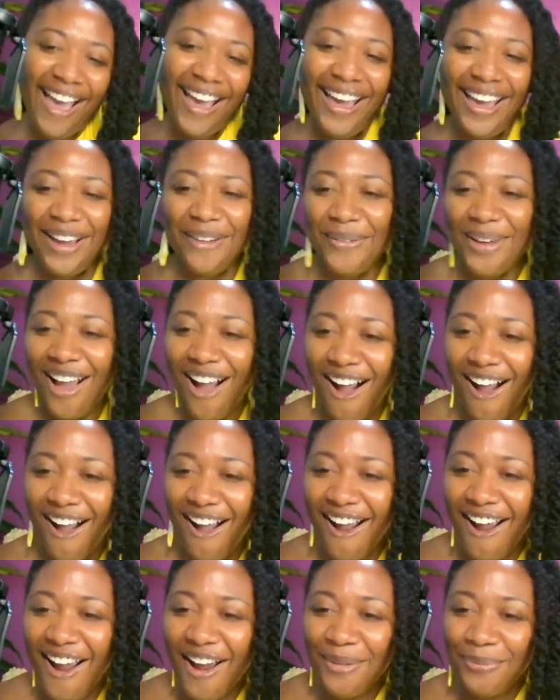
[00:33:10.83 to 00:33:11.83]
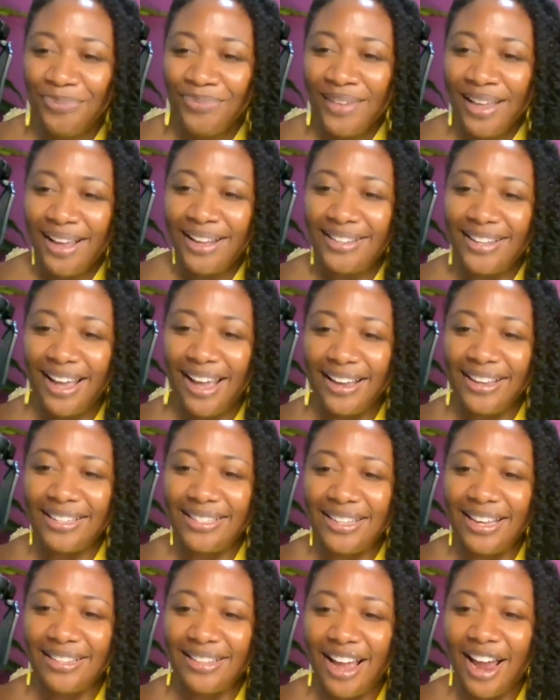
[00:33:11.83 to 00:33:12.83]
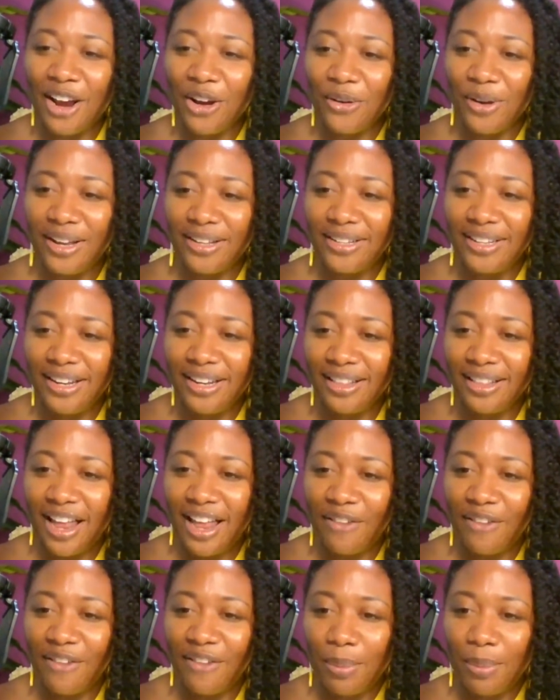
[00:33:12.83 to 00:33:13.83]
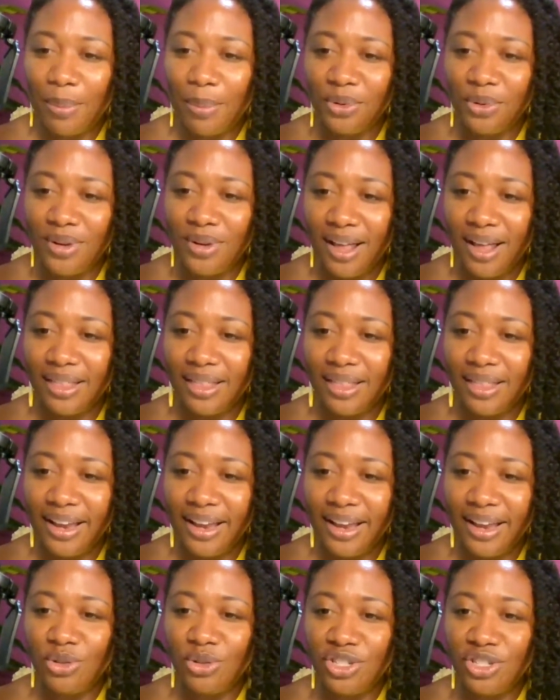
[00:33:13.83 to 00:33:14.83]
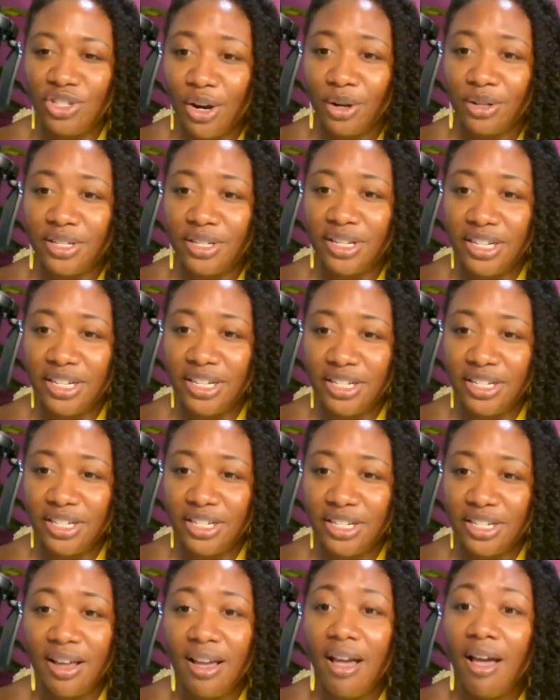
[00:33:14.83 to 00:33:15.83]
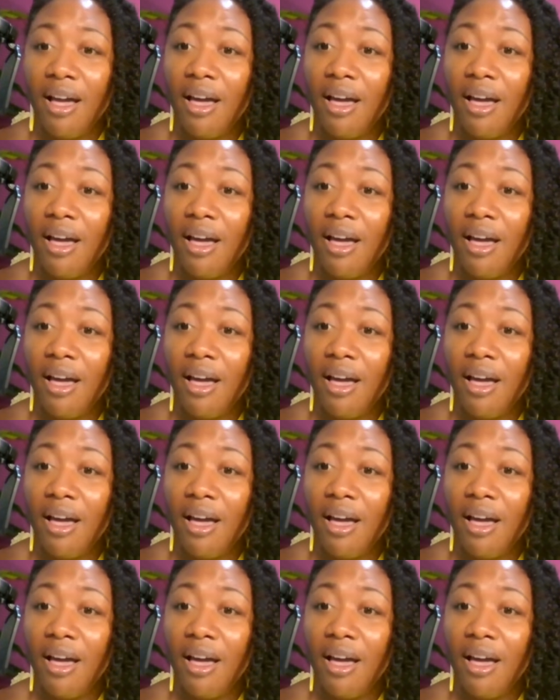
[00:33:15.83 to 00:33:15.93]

Here we are. And Tanya says, I agree, Adina. A lot of our people do not like to share or teach this.